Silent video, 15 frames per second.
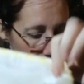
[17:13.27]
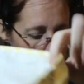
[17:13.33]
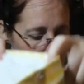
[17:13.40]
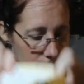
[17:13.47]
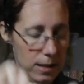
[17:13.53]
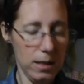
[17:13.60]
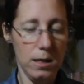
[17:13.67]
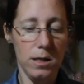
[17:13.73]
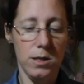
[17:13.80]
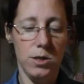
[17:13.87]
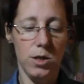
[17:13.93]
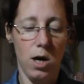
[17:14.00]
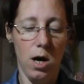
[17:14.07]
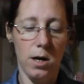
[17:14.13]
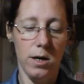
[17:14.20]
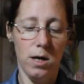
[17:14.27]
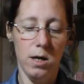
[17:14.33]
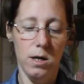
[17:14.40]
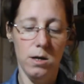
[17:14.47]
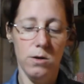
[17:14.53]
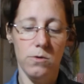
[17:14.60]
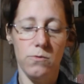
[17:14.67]
it's
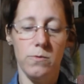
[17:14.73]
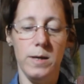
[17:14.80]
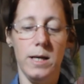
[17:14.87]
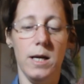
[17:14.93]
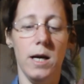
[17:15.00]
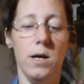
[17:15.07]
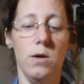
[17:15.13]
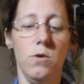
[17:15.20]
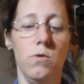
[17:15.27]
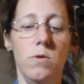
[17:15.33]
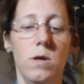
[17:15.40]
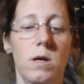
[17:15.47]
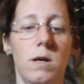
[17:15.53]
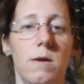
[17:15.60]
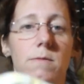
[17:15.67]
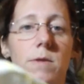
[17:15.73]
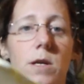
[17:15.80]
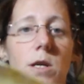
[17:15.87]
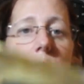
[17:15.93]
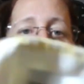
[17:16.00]
Donna Rico of New